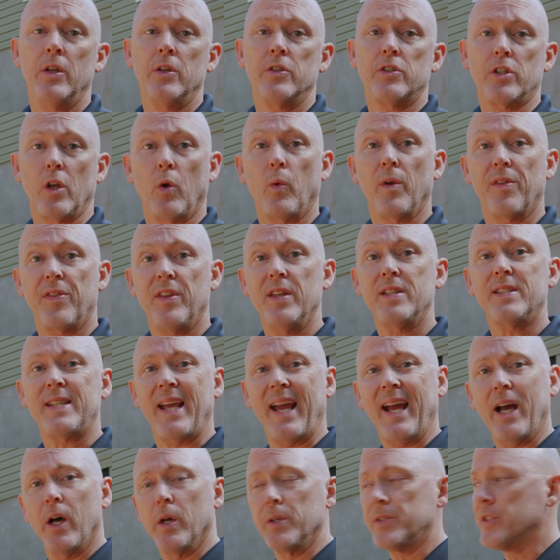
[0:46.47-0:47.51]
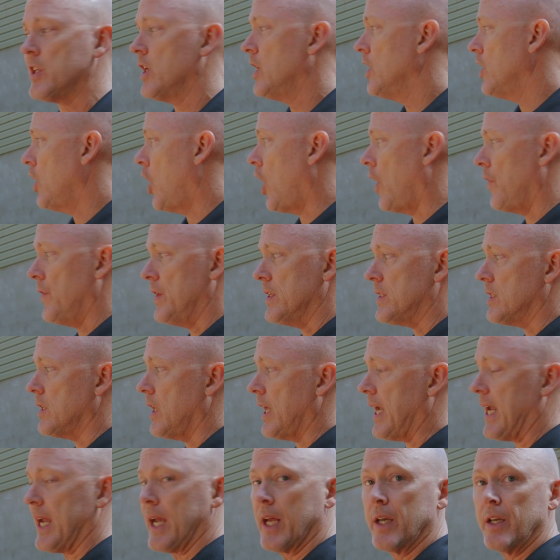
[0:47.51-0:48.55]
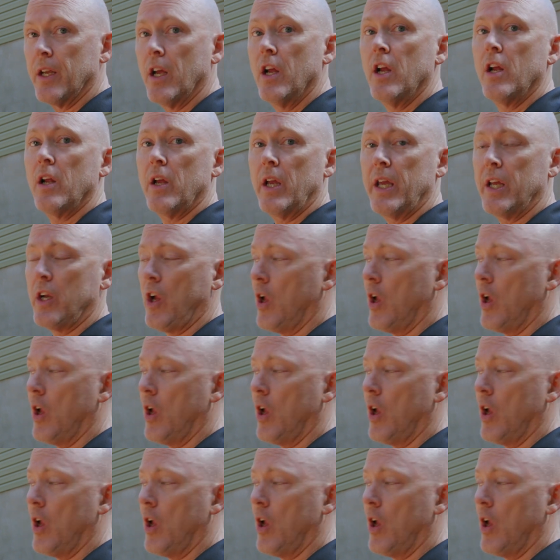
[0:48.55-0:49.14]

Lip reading: So with this house on this land, it